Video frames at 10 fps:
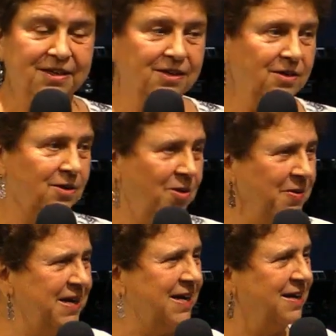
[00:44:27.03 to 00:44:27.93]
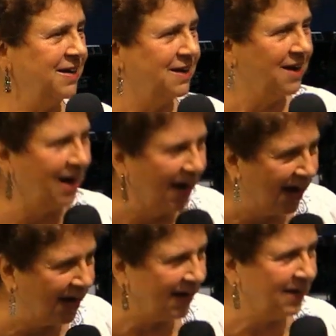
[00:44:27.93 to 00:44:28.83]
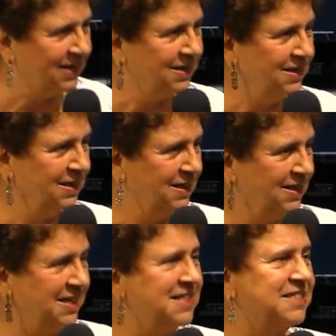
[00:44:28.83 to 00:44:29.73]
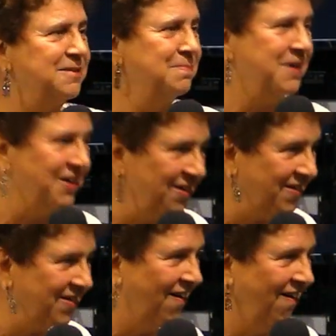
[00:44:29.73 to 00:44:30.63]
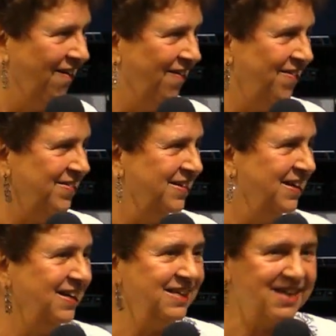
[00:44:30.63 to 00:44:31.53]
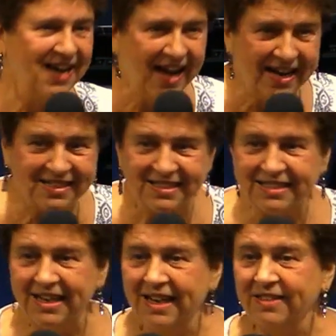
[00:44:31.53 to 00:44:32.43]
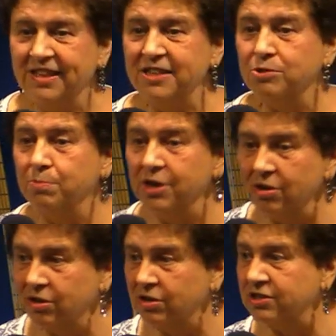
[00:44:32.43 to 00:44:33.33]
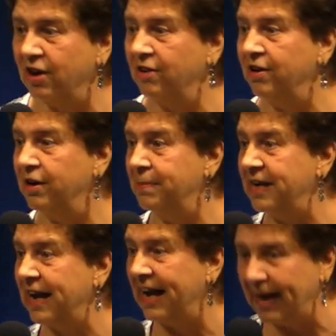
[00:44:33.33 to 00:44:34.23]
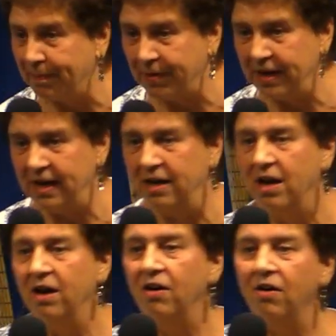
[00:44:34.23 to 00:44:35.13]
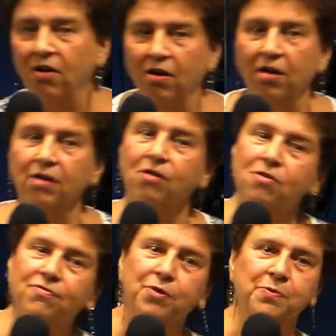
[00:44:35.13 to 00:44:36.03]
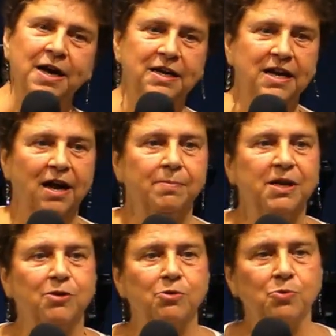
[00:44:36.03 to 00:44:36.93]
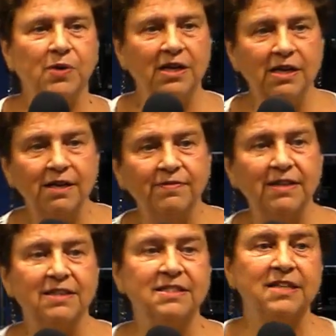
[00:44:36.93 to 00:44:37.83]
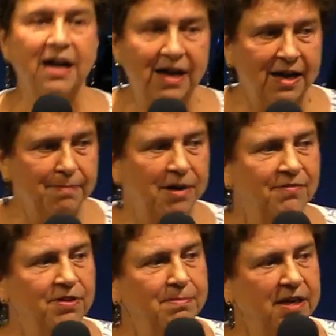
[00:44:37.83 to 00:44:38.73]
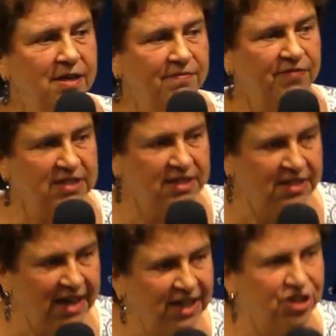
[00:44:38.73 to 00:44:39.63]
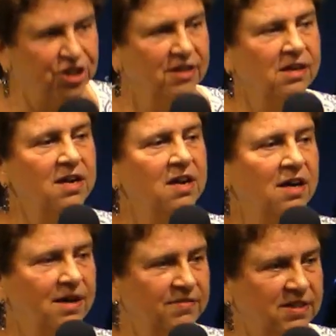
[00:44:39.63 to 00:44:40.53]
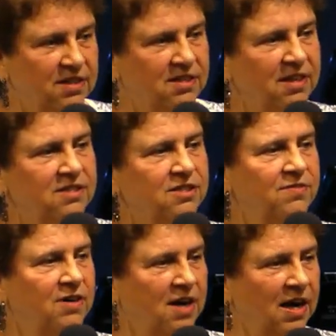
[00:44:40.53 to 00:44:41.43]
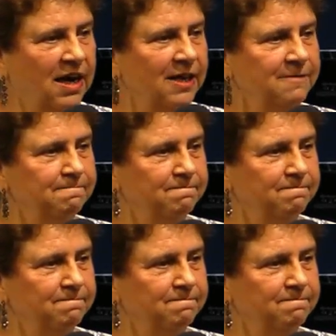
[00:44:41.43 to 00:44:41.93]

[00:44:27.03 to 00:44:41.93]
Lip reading: Glory to God. It's a miracle. Yes, these miracles are going to be happening all over right now because we live in the time of the manifestation of the sons of God.